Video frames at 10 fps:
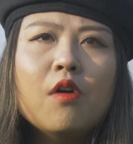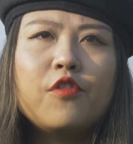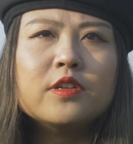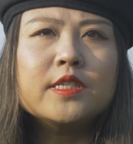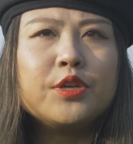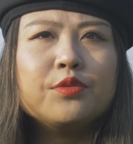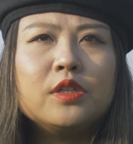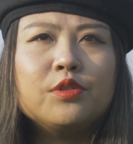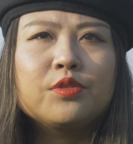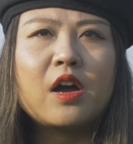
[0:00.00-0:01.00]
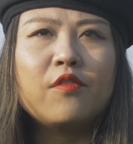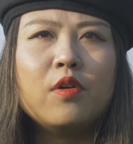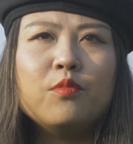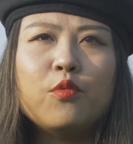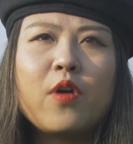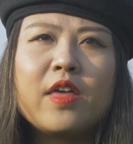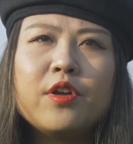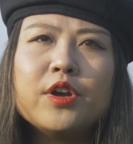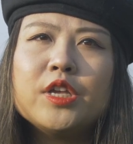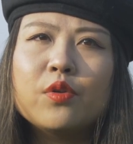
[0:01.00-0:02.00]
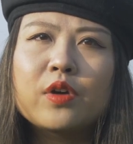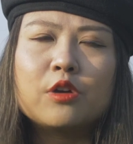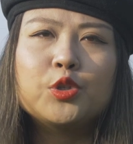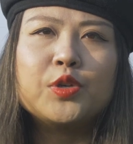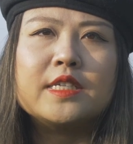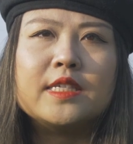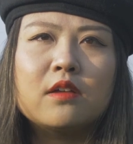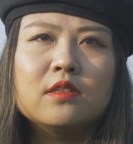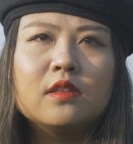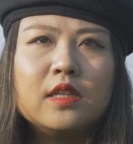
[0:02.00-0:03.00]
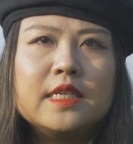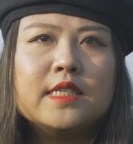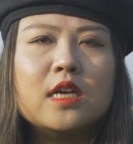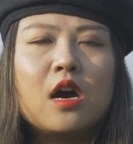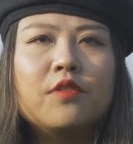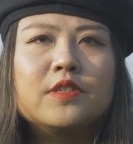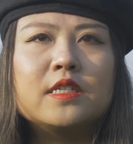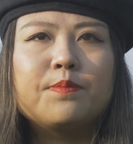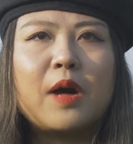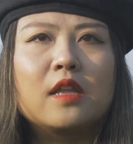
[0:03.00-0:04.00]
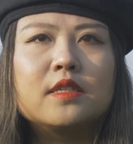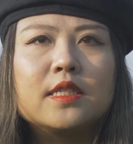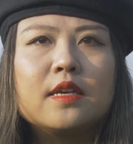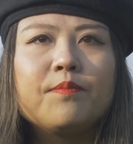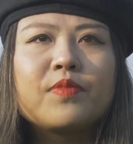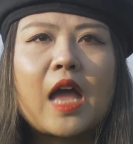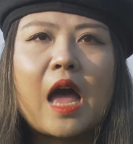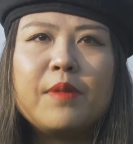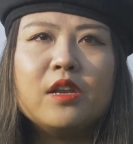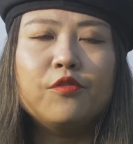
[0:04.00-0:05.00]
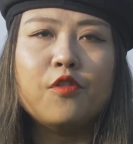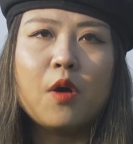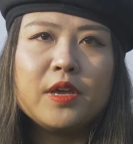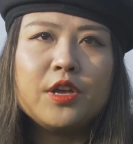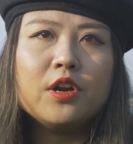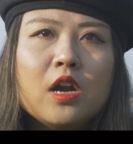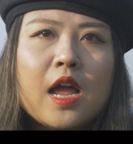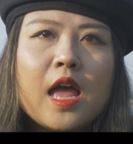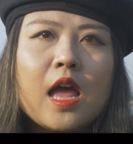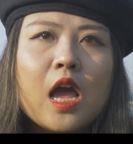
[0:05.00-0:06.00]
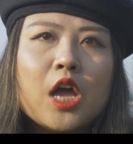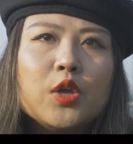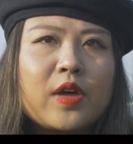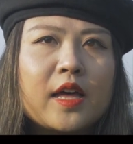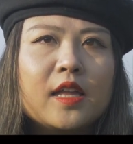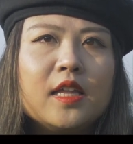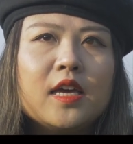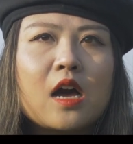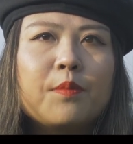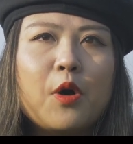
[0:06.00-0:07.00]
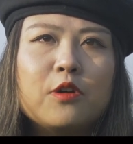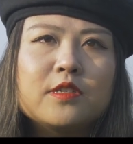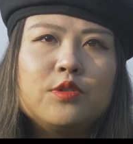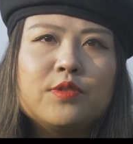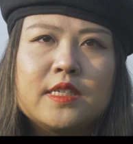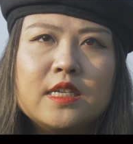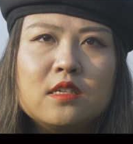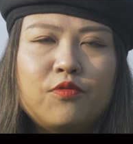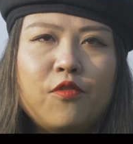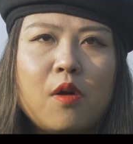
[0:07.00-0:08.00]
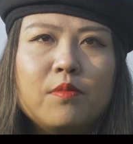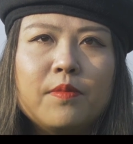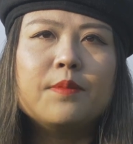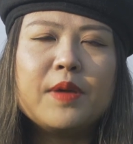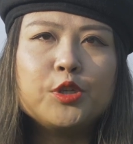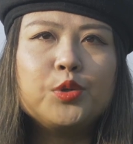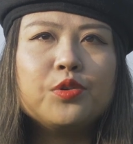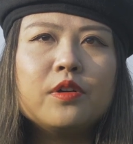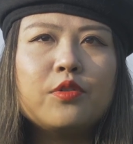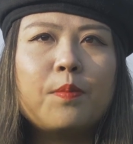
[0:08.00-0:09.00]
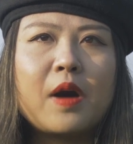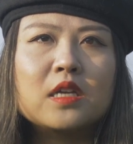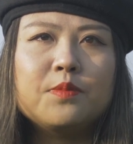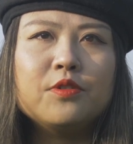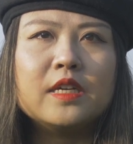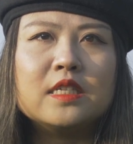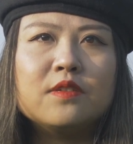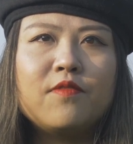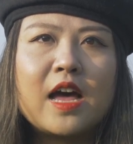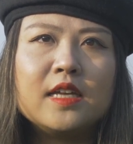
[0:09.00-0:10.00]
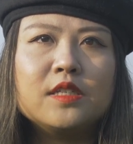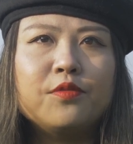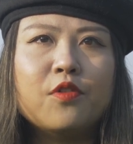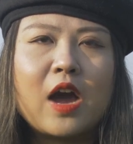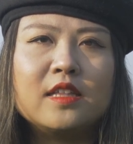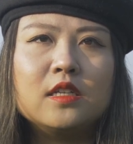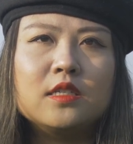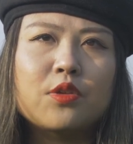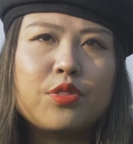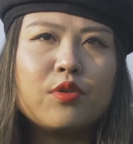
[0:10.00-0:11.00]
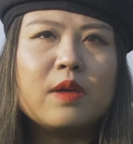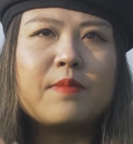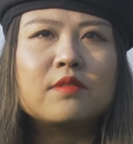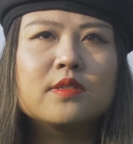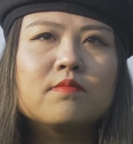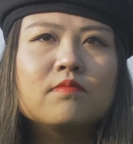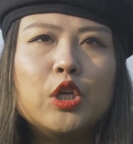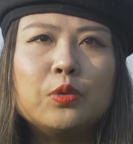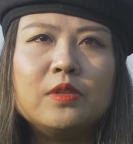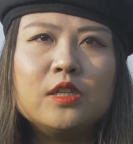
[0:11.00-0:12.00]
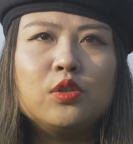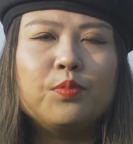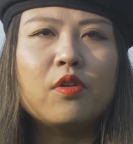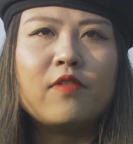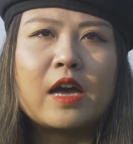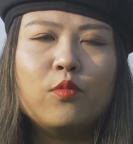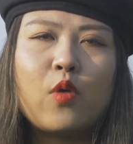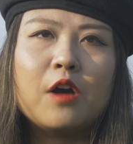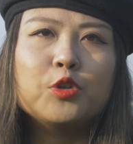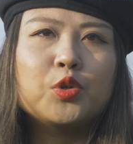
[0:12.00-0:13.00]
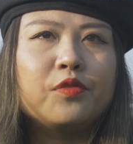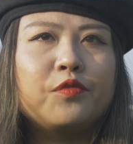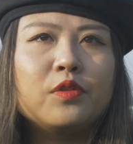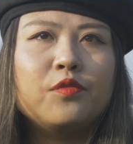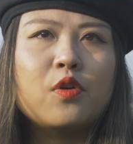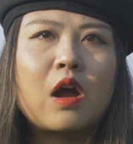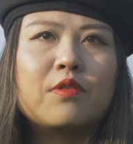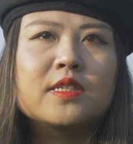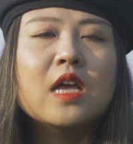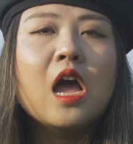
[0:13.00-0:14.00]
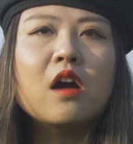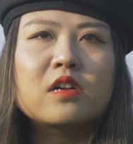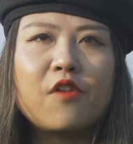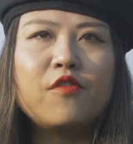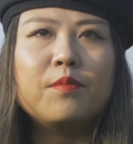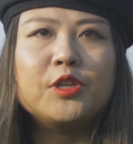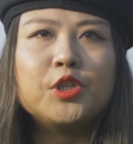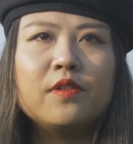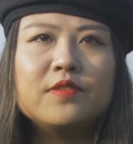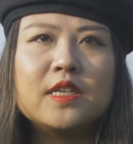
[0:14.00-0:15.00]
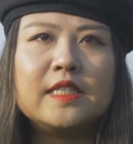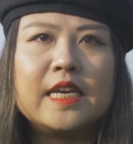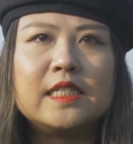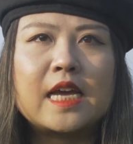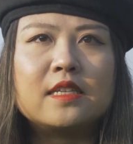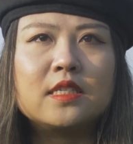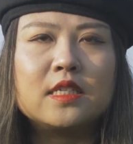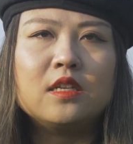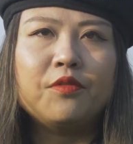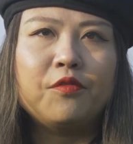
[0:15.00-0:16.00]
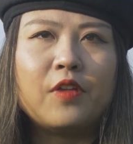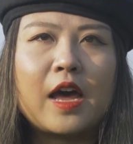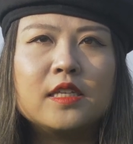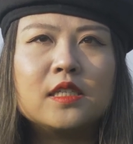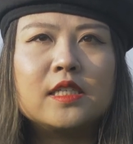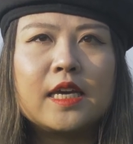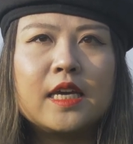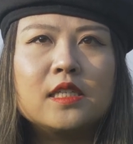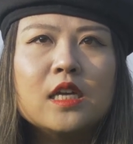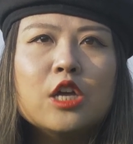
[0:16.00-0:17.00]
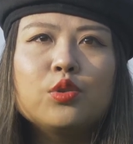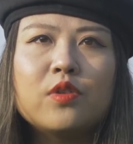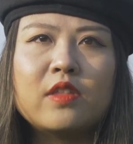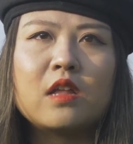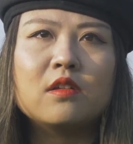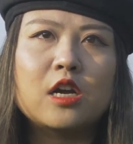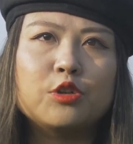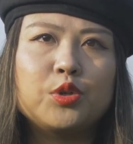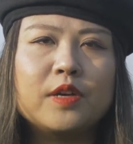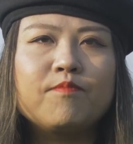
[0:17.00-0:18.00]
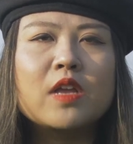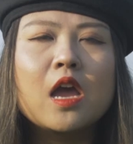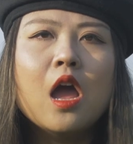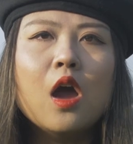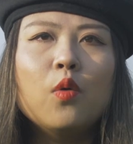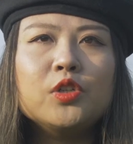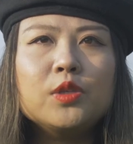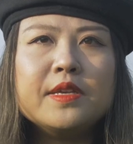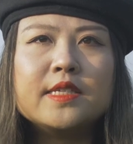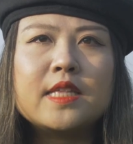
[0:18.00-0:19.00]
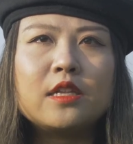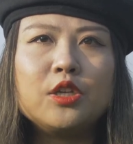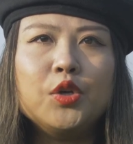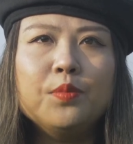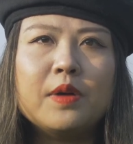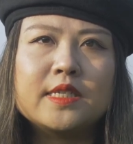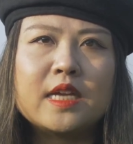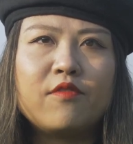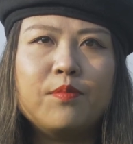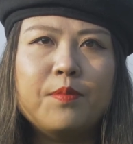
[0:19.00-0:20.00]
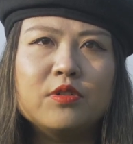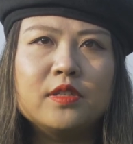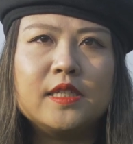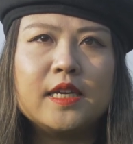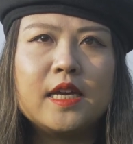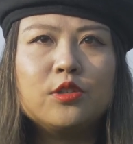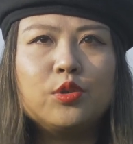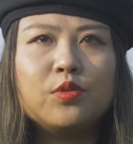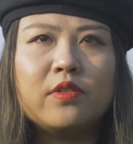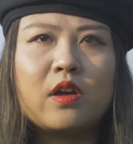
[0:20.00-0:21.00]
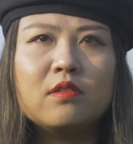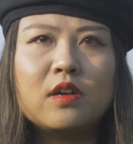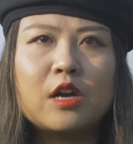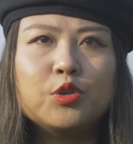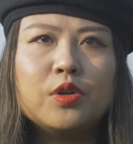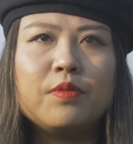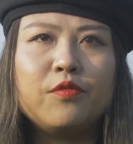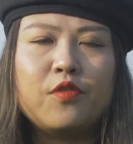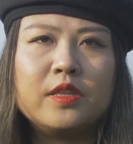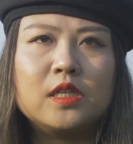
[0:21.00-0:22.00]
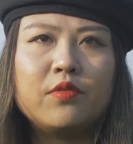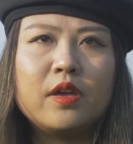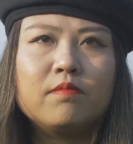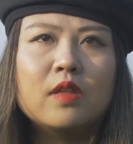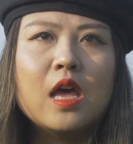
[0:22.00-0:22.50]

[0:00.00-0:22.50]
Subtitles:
First, you need to confirm whether your country is on the list of this policy. I made a form here. You can click on pause to see this form. Then make sure your passport is valid for at least 3 months. You need to provide 144 hours of confirmation of the date and seat of flight ticket to another country, which means that you must have bought a ticket to another country before entering.